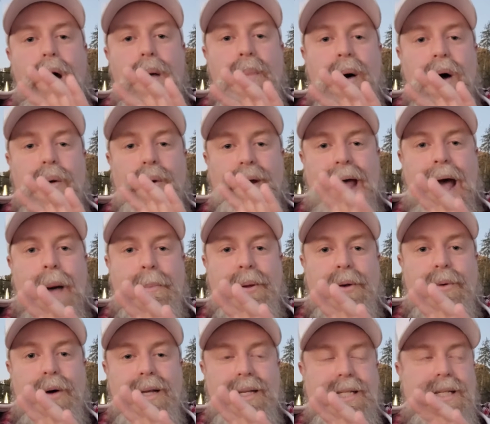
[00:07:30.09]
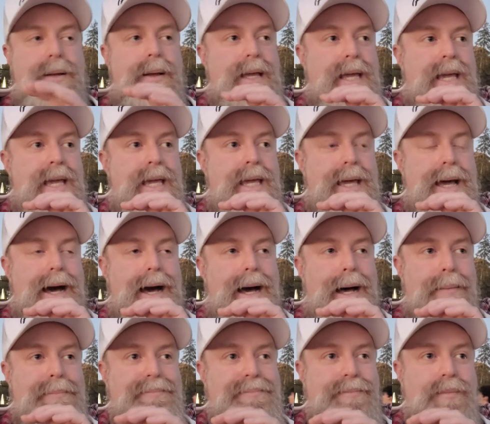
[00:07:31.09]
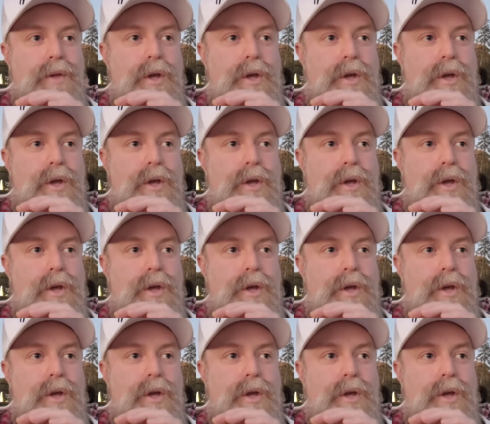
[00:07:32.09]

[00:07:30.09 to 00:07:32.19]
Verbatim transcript: But what happened was he. Uh,